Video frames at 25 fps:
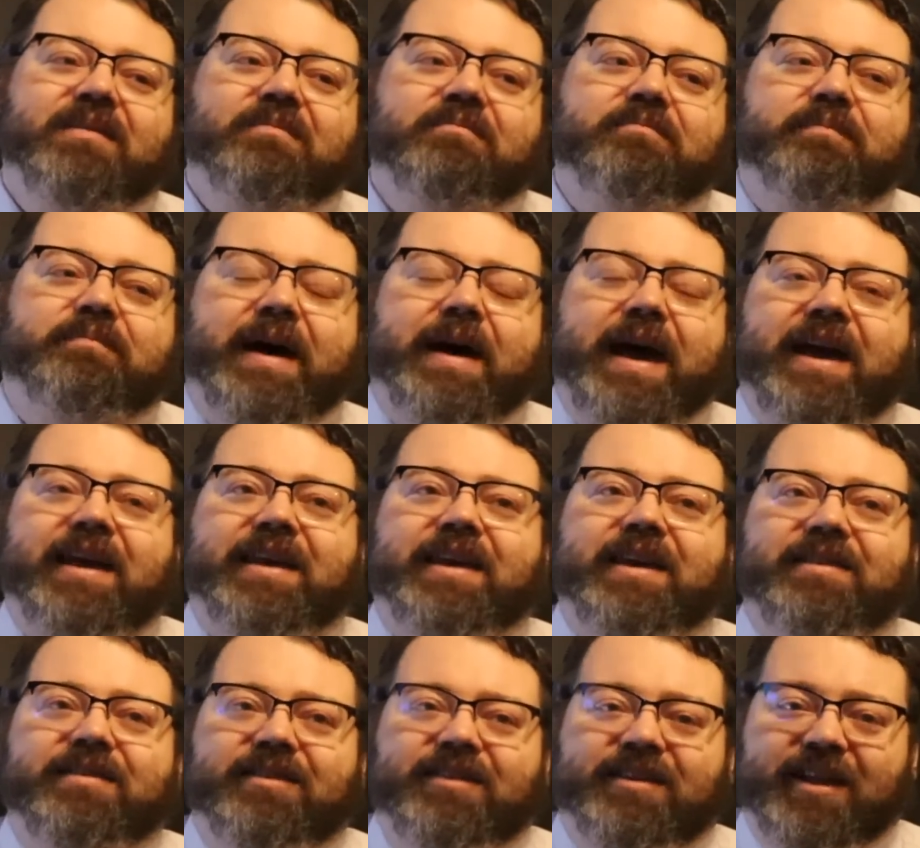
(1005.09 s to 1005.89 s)

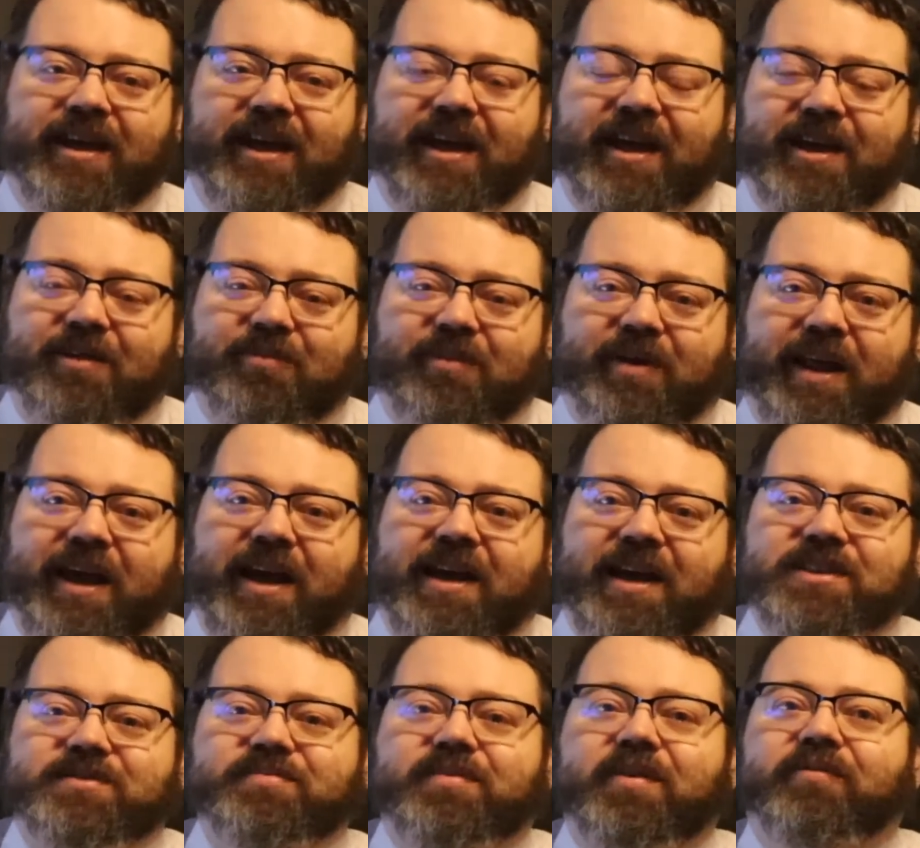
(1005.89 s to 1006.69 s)
back in the day when
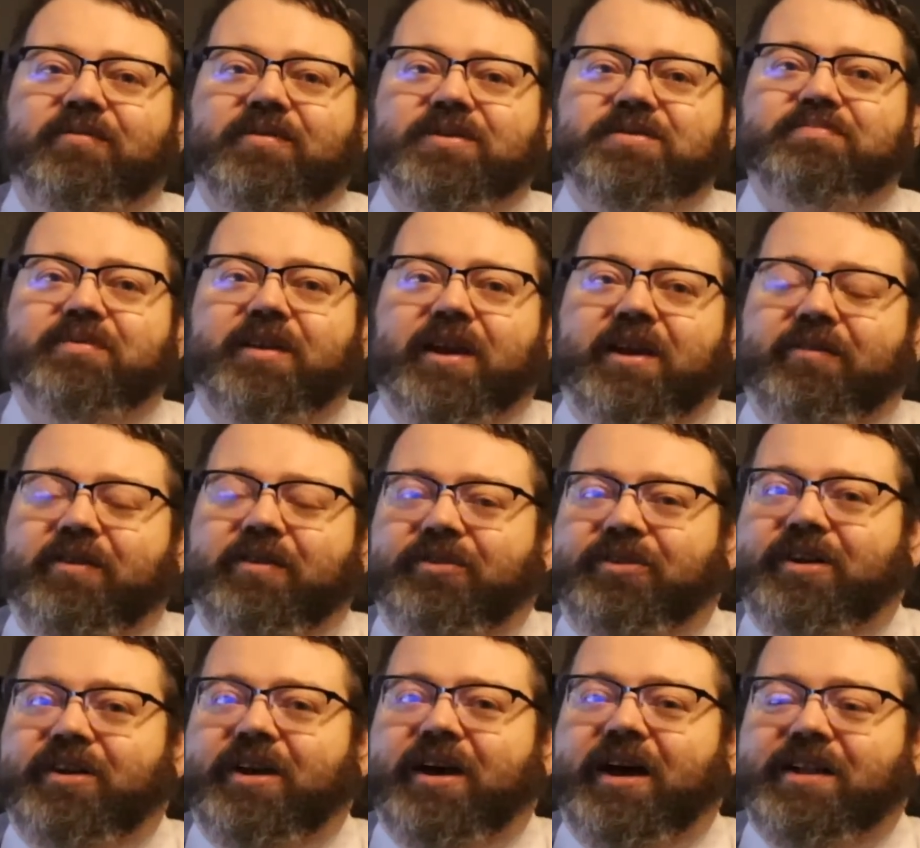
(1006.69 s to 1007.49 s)
Asimov was playing
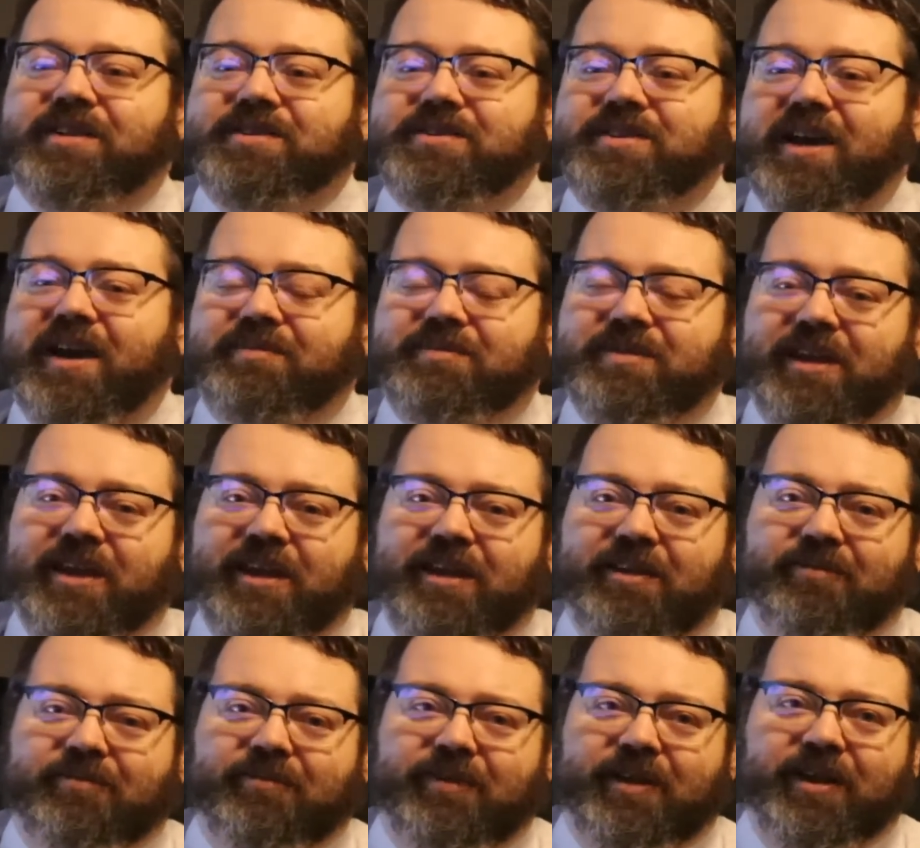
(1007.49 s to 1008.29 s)
around the concept,
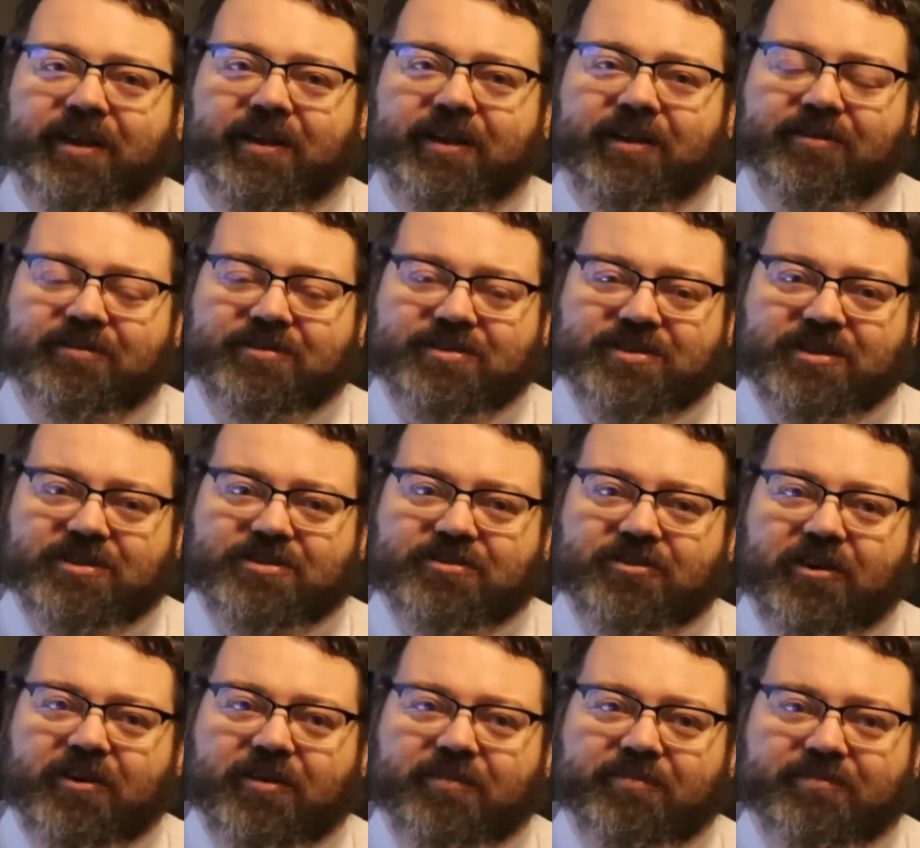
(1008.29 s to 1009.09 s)
he used the
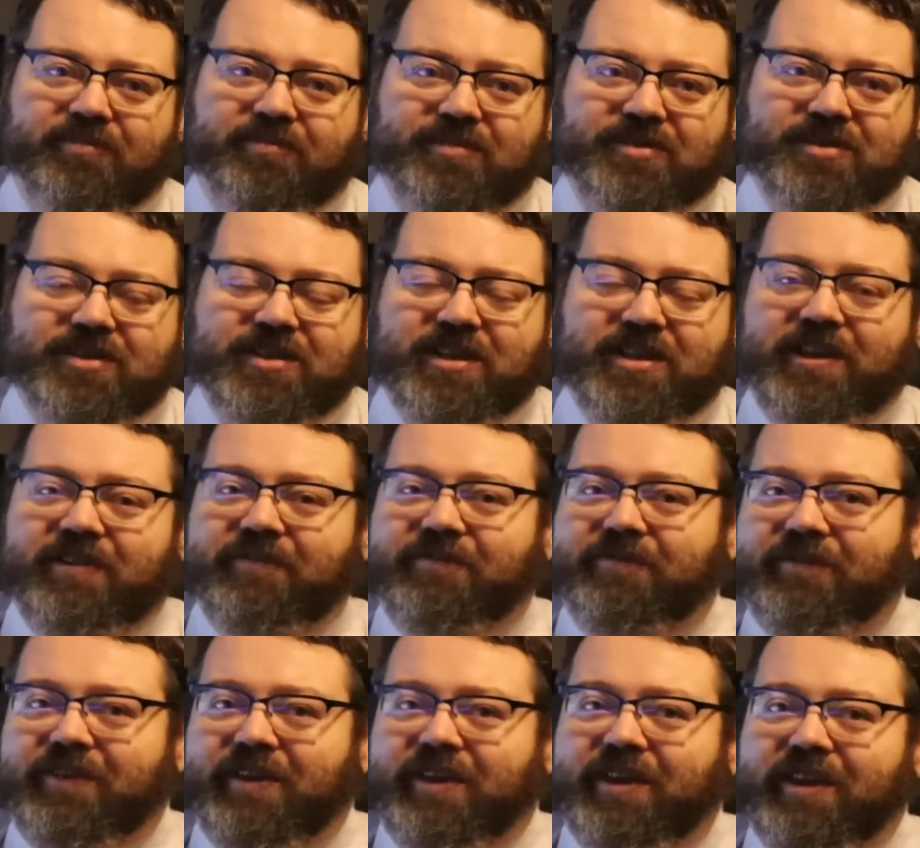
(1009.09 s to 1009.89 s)
term
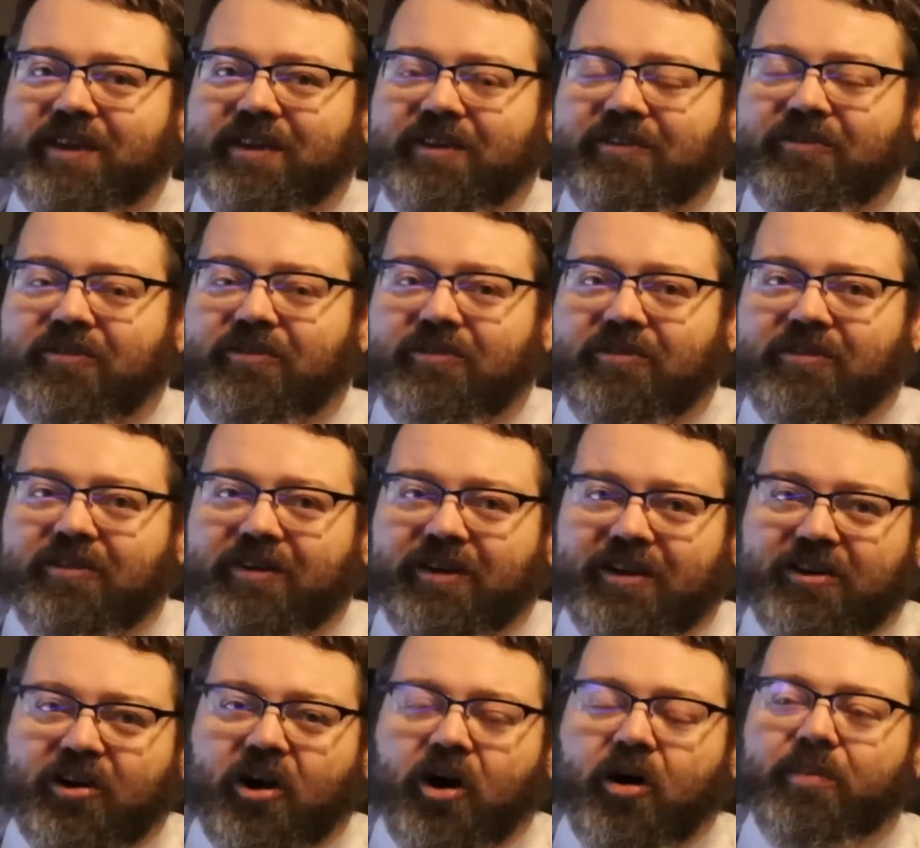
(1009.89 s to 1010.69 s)
CFE
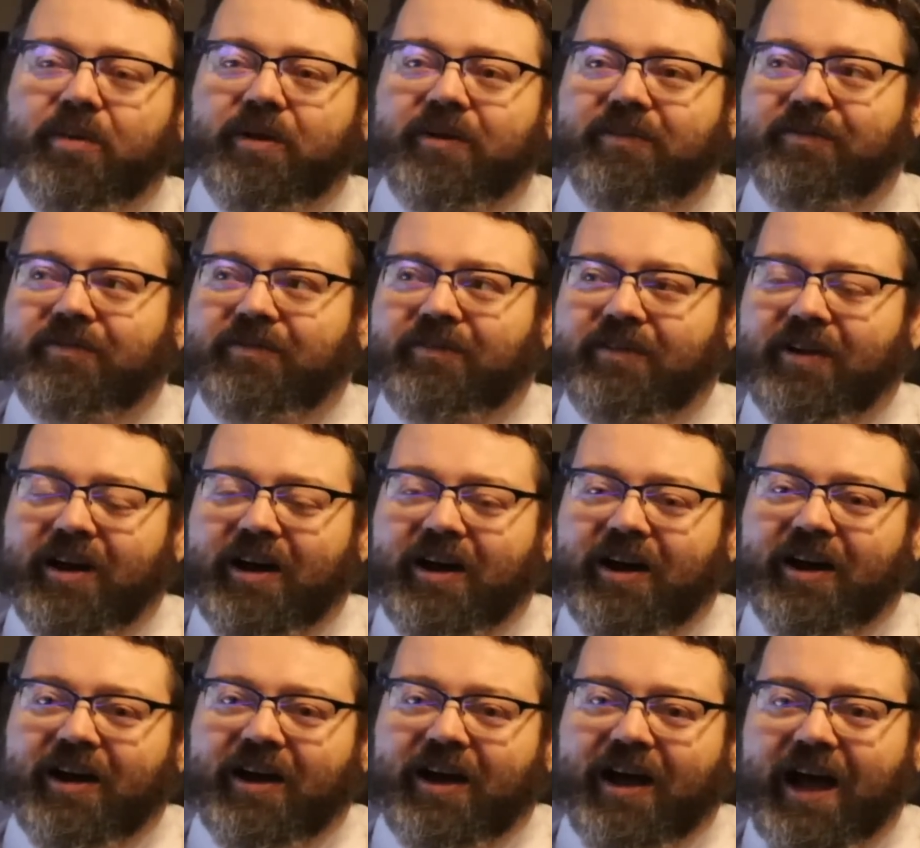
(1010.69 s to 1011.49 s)
or carbon
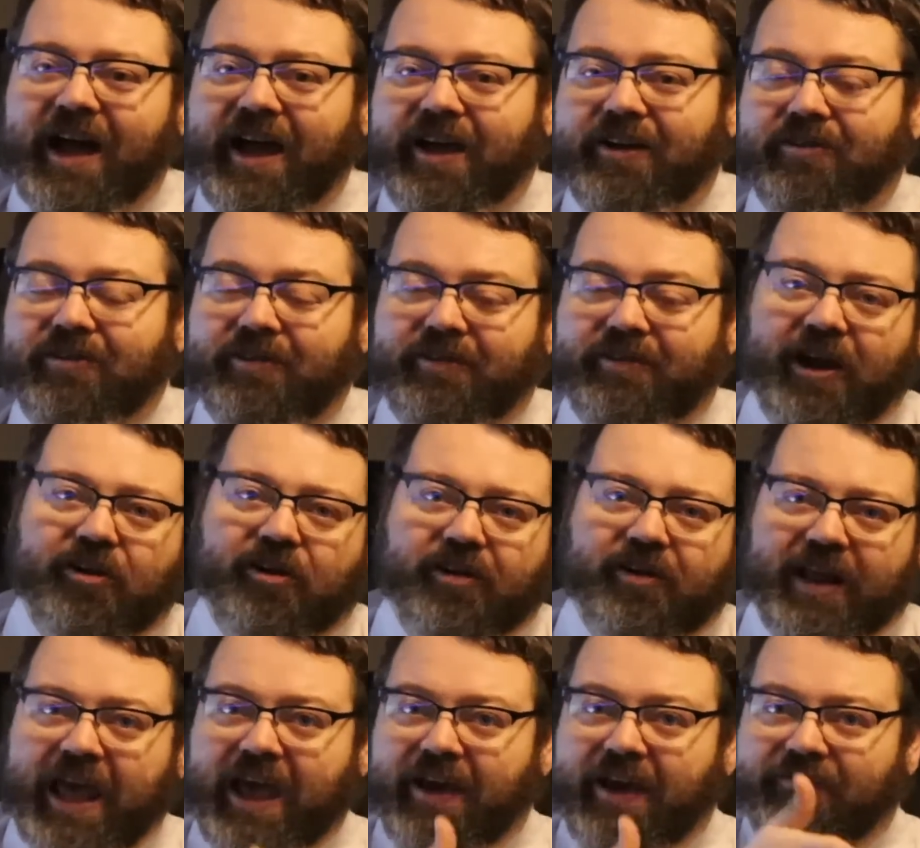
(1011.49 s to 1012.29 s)

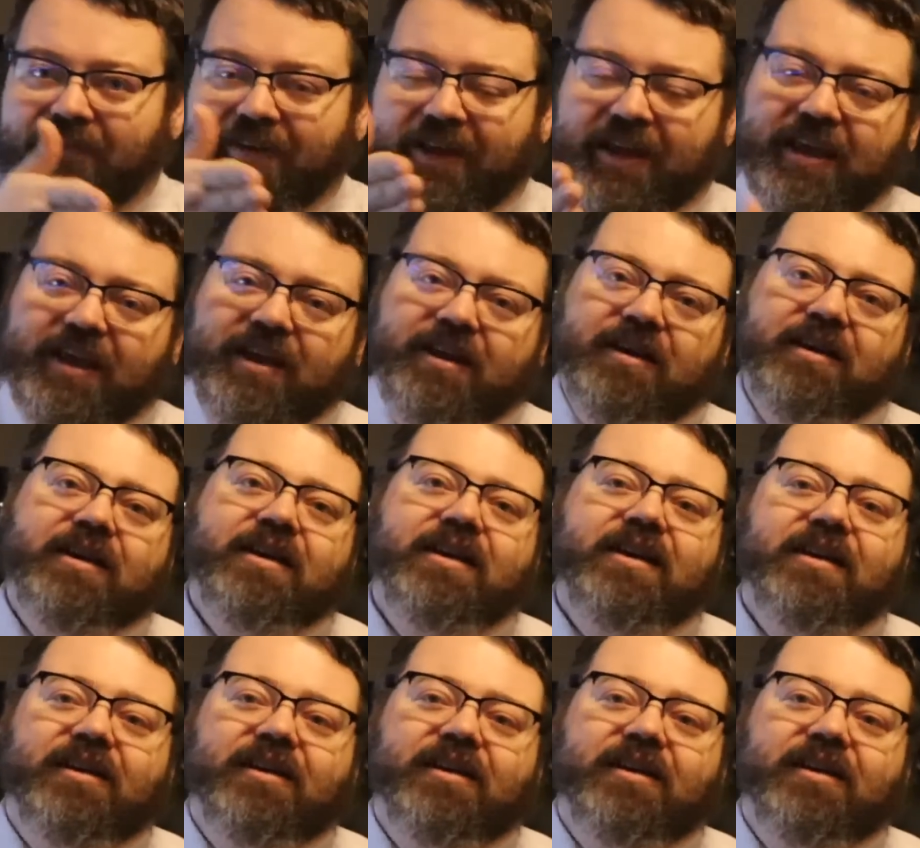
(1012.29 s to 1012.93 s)
ion Fe